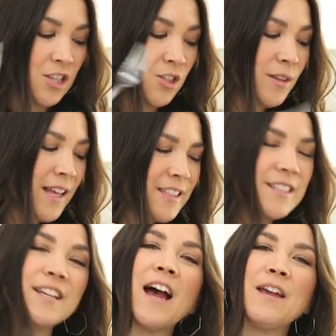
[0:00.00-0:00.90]
So
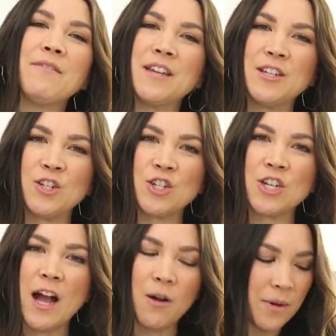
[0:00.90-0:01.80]
let's dive in,
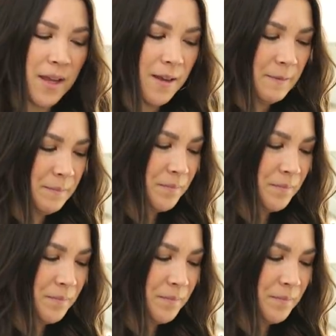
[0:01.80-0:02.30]
shall we?